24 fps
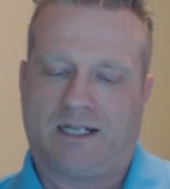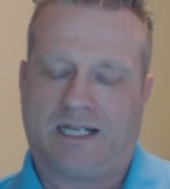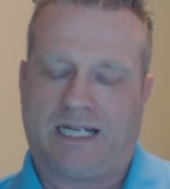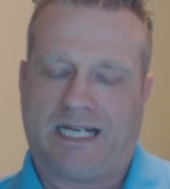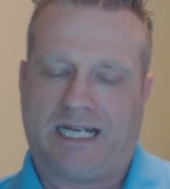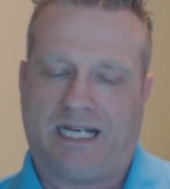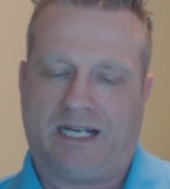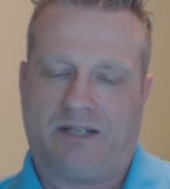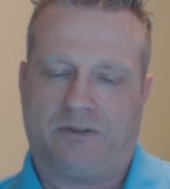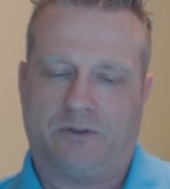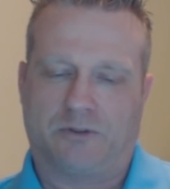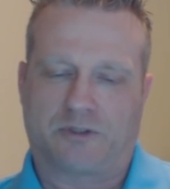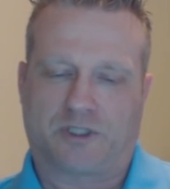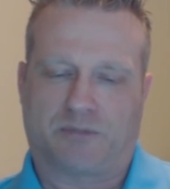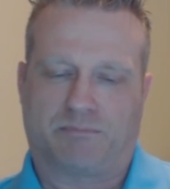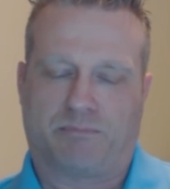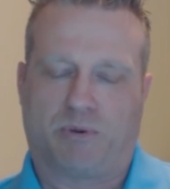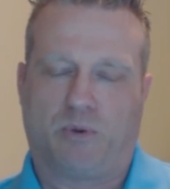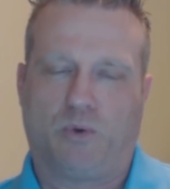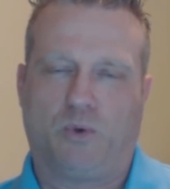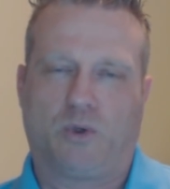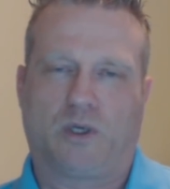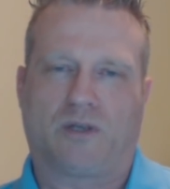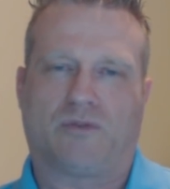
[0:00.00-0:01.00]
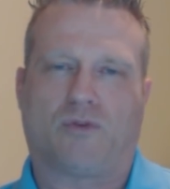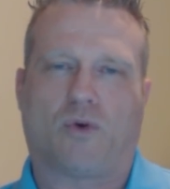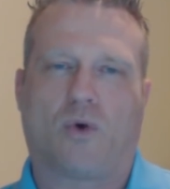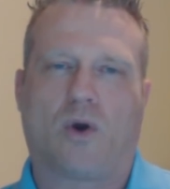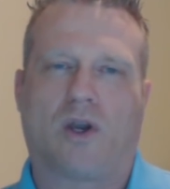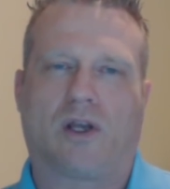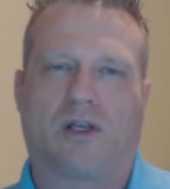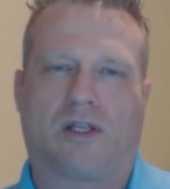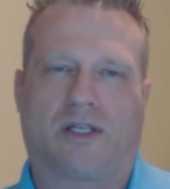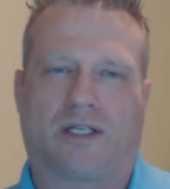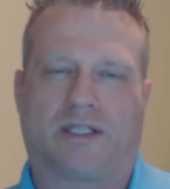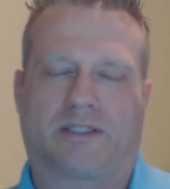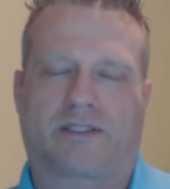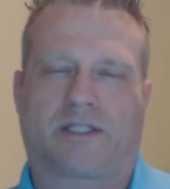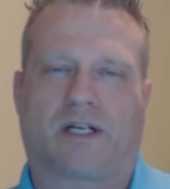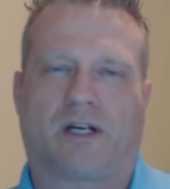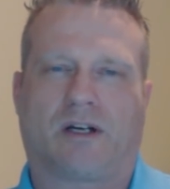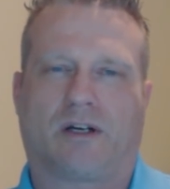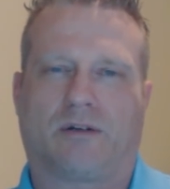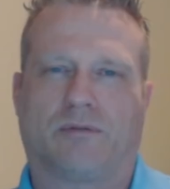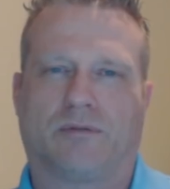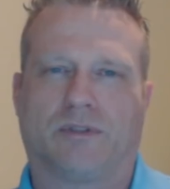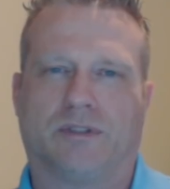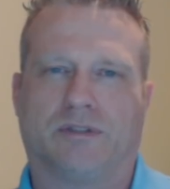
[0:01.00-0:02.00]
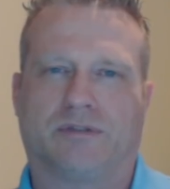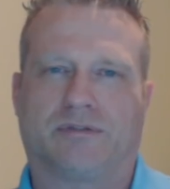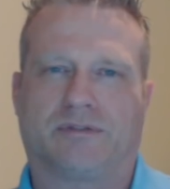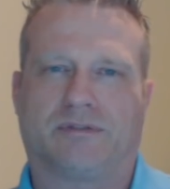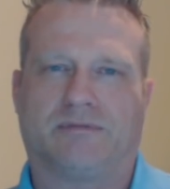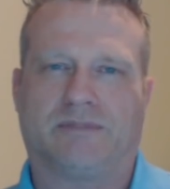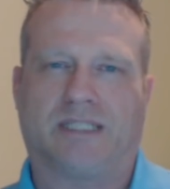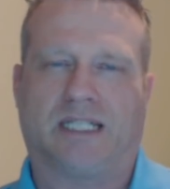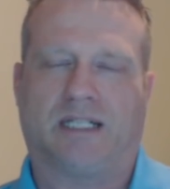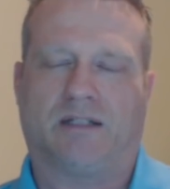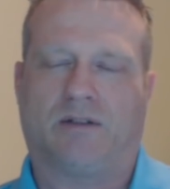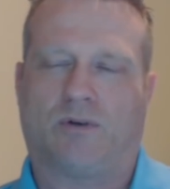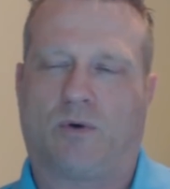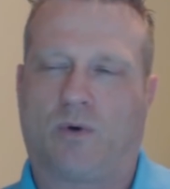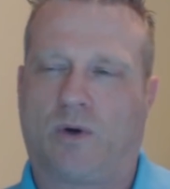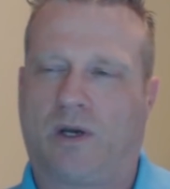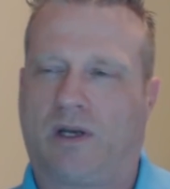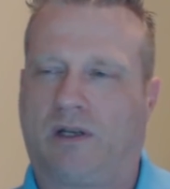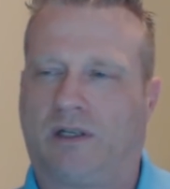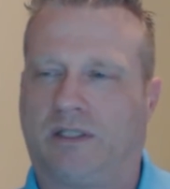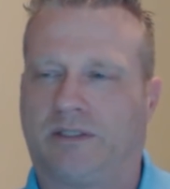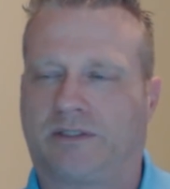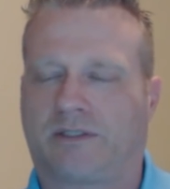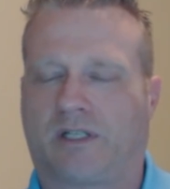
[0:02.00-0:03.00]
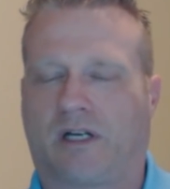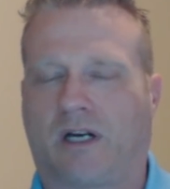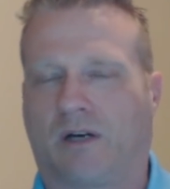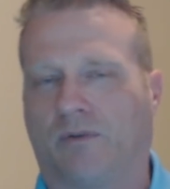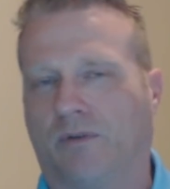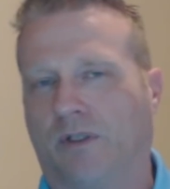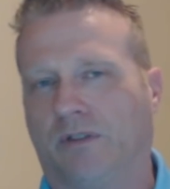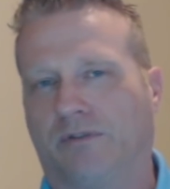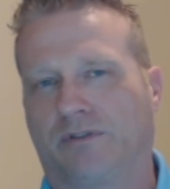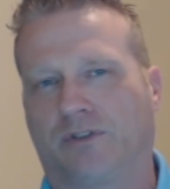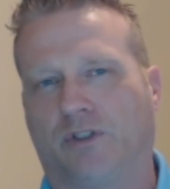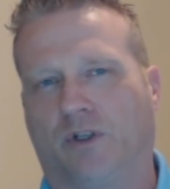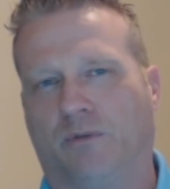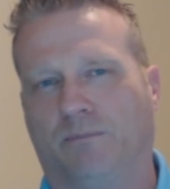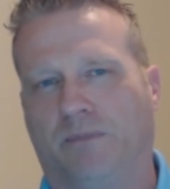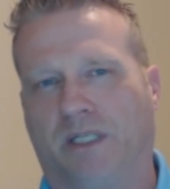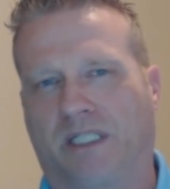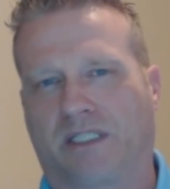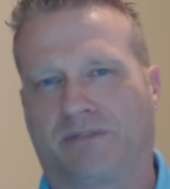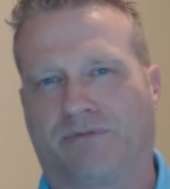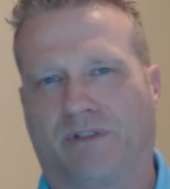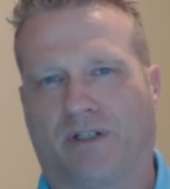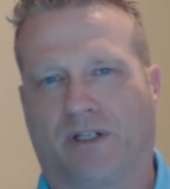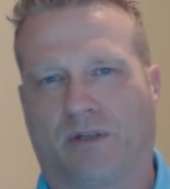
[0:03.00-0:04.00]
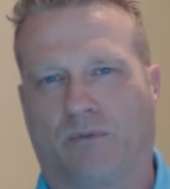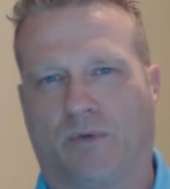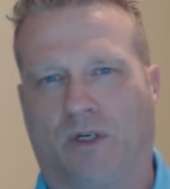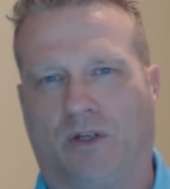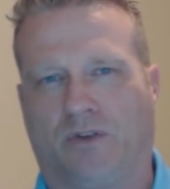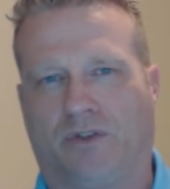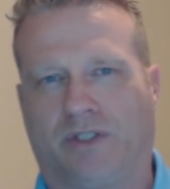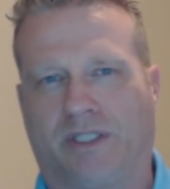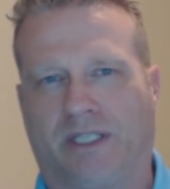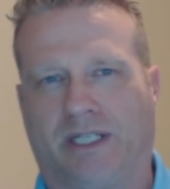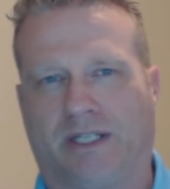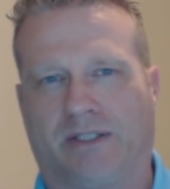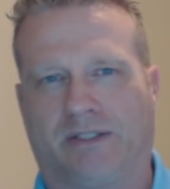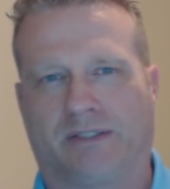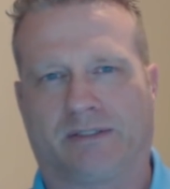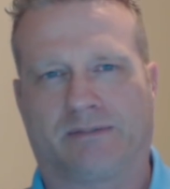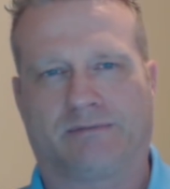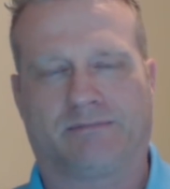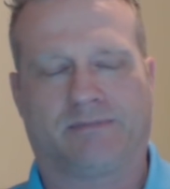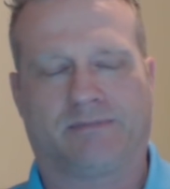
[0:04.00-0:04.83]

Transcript: and there's a pool of oil on a tar roof. Now, oil and tar roofs don't mix very well together,